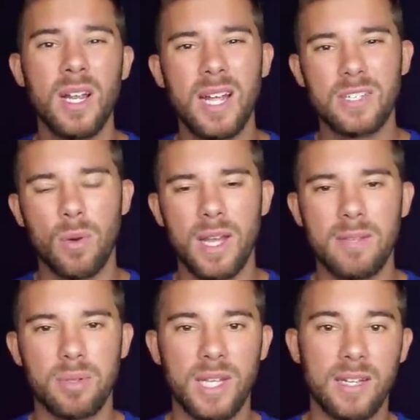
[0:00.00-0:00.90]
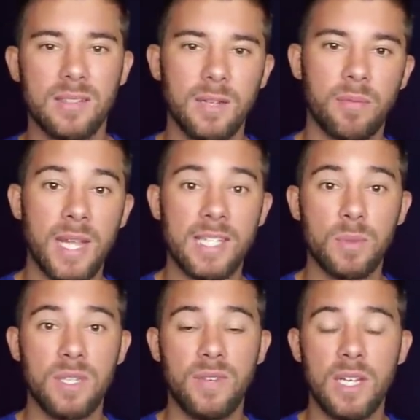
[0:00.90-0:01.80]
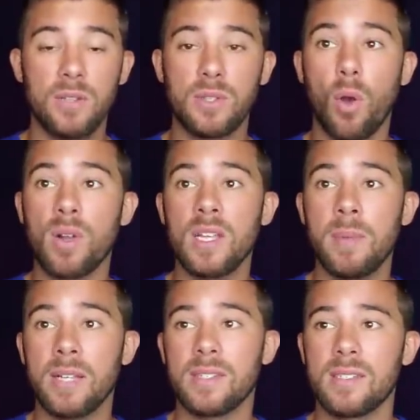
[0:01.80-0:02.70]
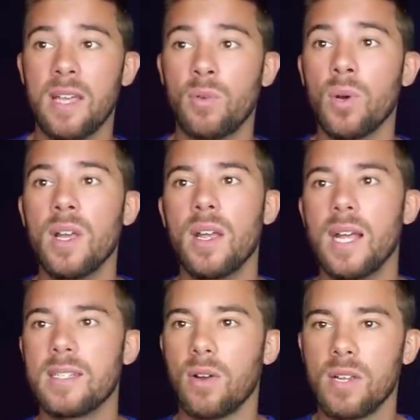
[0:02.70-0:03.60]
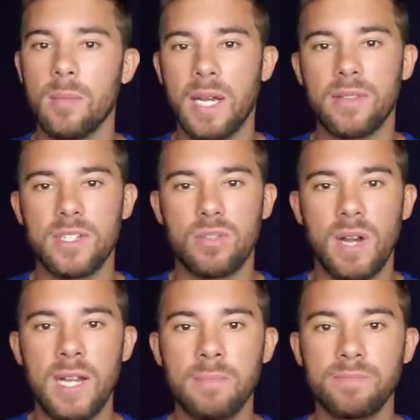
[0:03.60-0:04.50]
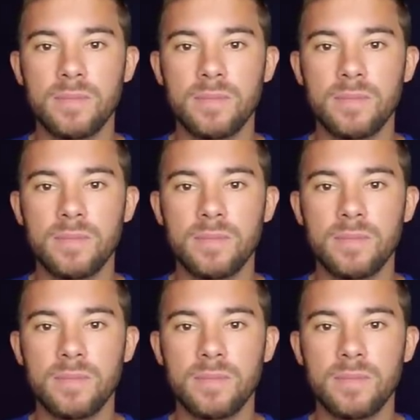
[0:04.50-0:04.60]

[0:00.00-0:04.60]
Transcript: is go ahead and play a clip from last week's video talking about this level and talking about this trade,